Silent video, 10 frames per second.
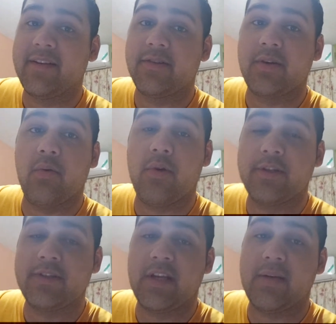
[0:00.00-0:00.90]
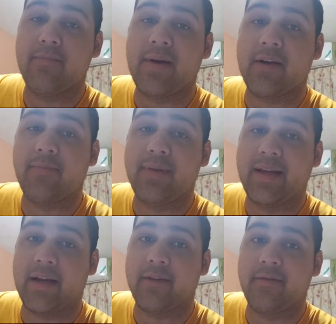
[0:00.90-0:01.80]
so I want to see him back
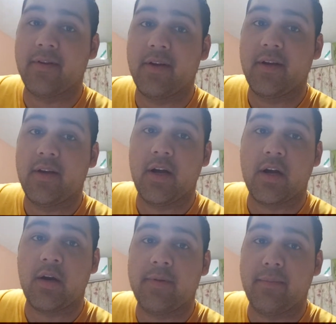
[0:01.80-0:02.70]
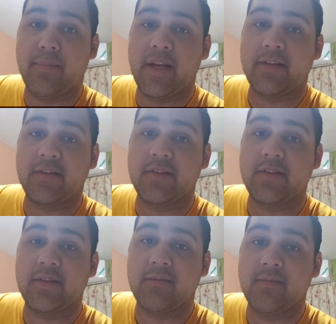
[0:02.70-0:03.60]
playing a couple of minutes.